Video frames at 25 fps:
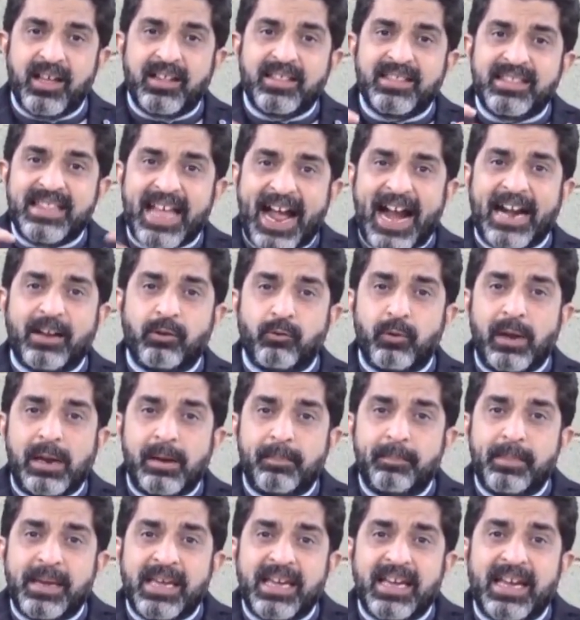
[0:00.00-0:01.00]
That
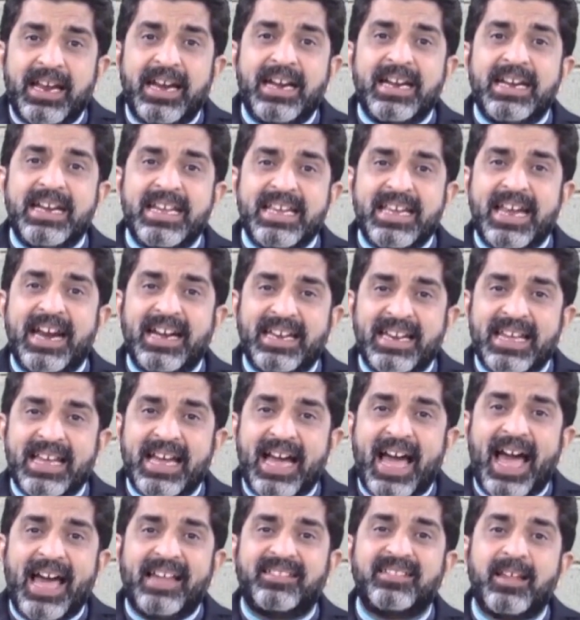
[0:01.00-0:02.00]
will be
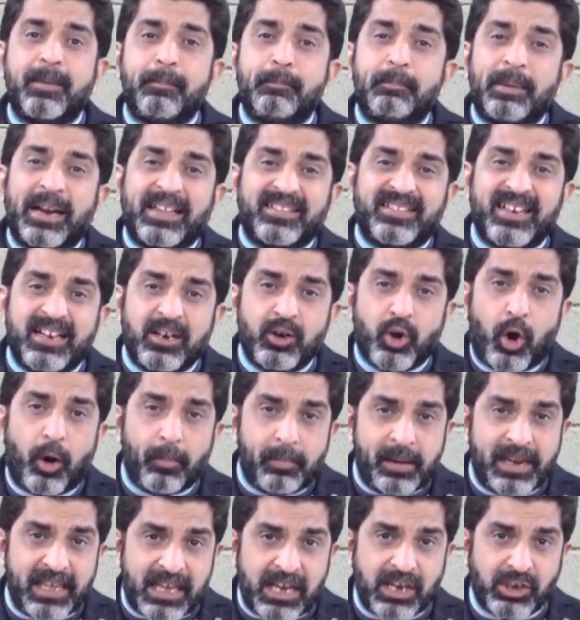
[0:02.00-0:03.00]
indicating as a present
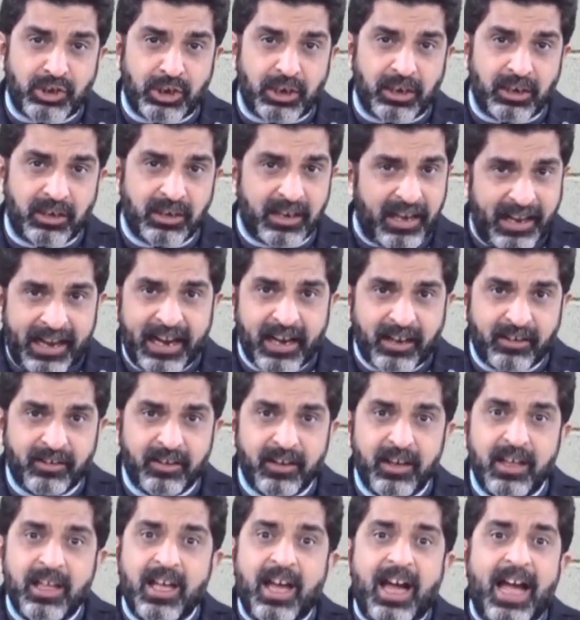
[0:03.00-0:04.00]
obligation, correct?